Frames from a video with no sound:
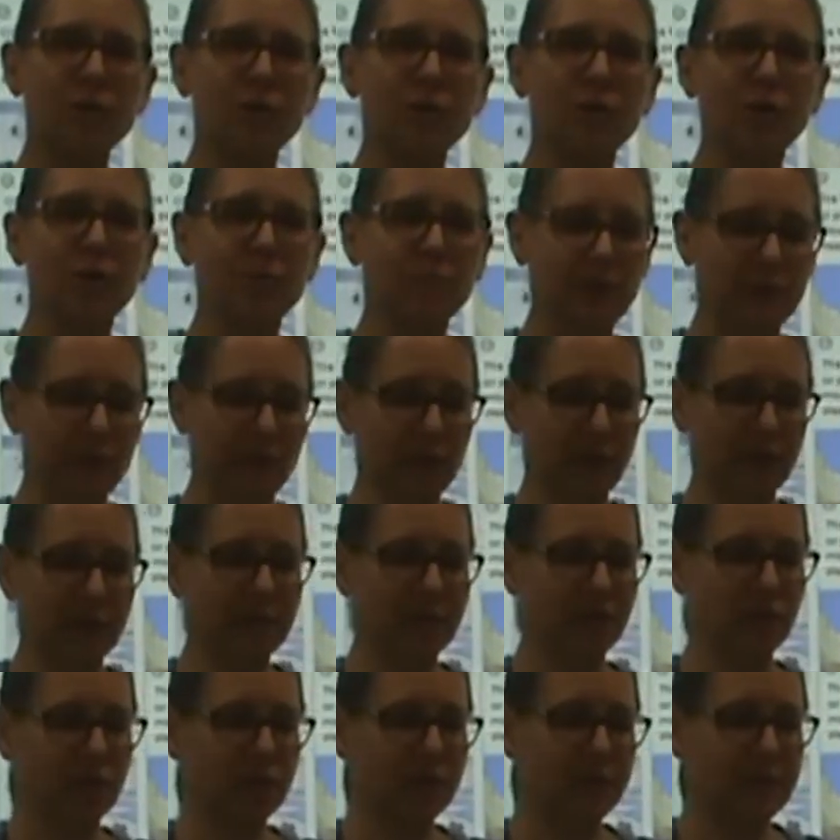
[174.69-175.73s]
could be very
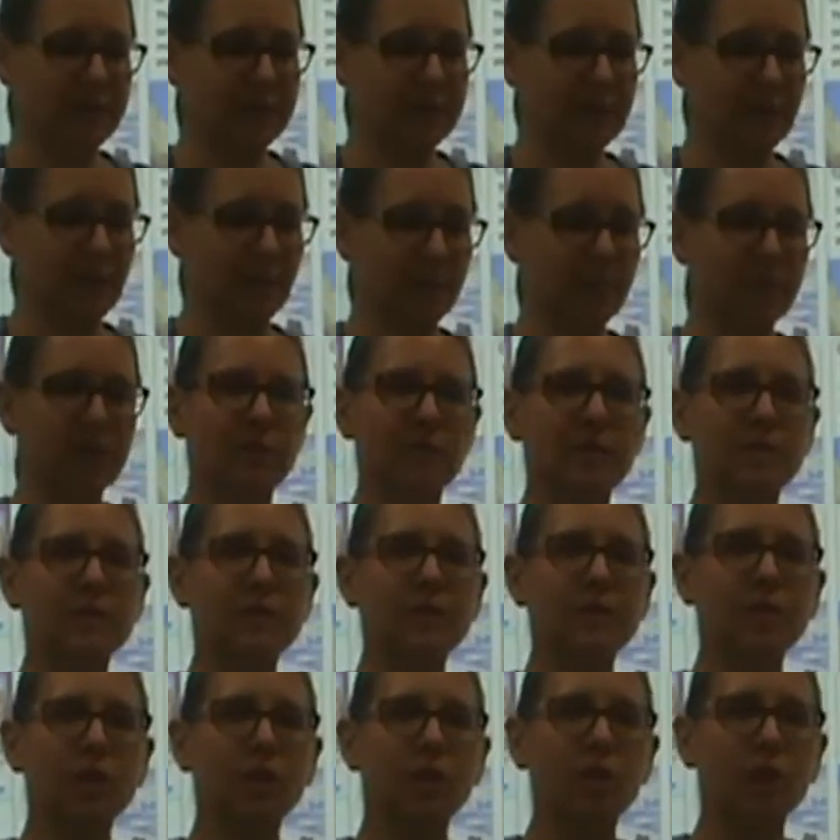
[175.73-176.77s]
steep.
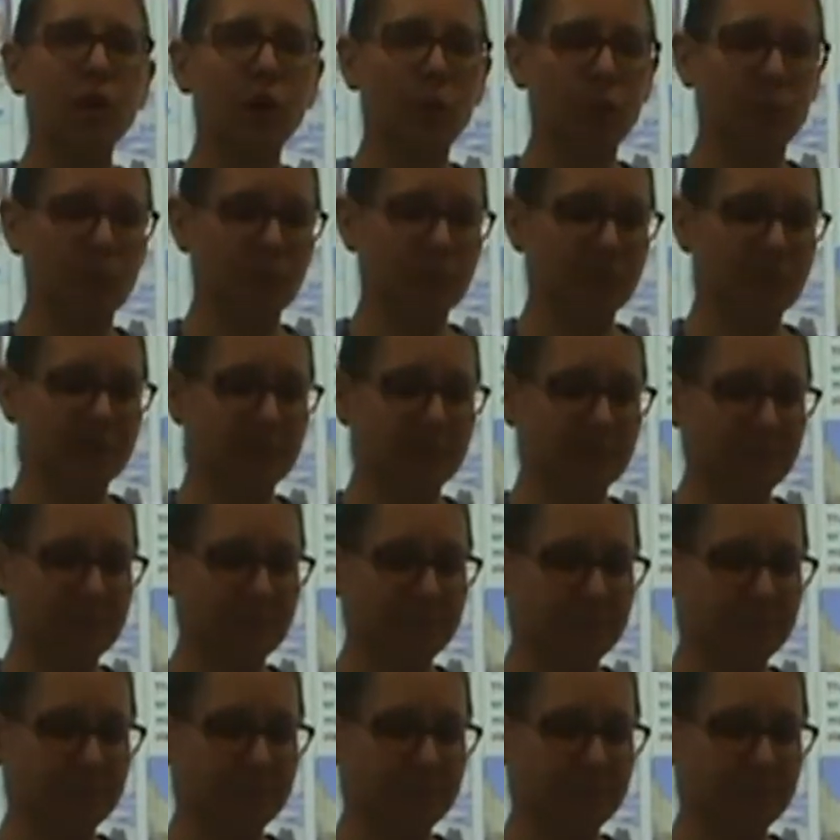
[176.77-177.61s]
Slopes.